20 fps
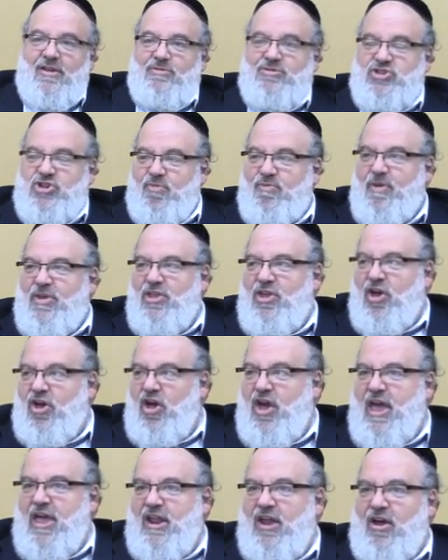Shimon ben
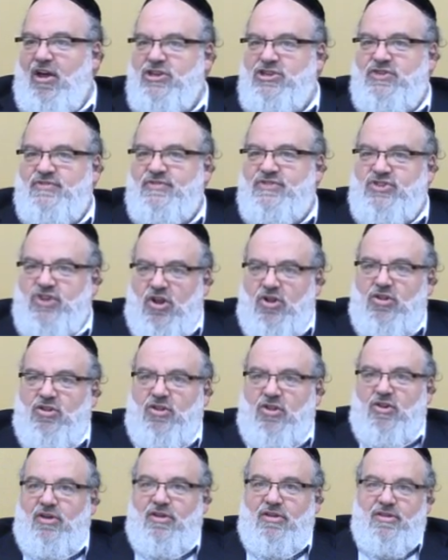Yochai had a Chashiv
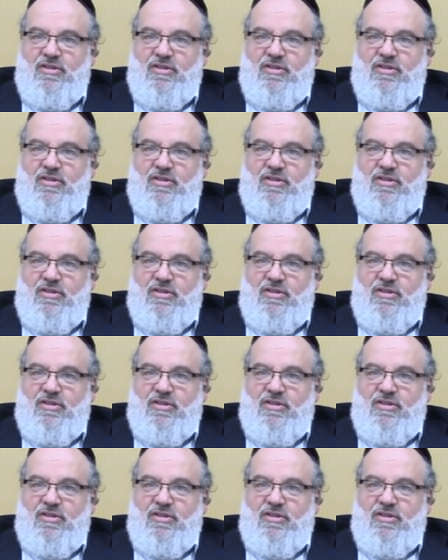son-in-law.